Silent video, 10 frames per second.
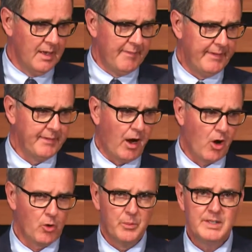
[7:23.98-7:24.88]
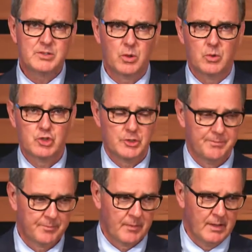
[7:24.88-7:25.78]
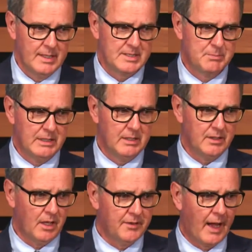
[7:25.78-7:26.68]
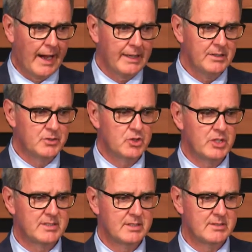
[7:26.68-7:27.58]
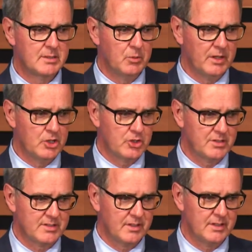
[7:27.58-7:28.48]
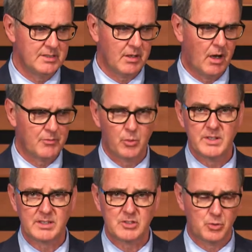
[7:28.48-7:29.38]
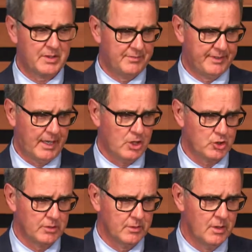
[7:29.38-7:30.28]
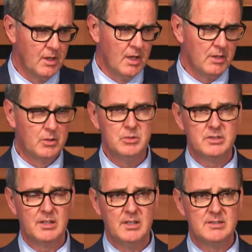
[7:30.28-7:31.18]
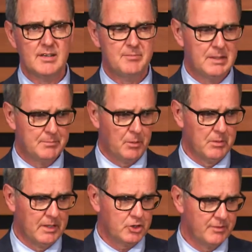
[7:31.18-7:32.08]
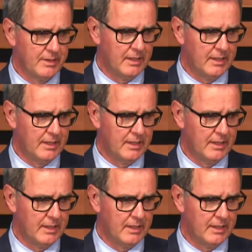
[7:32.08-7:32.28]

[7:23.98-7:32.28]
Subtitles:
Then our research is built on highly suggested simulation studies of risk stratification. 2 studies have been published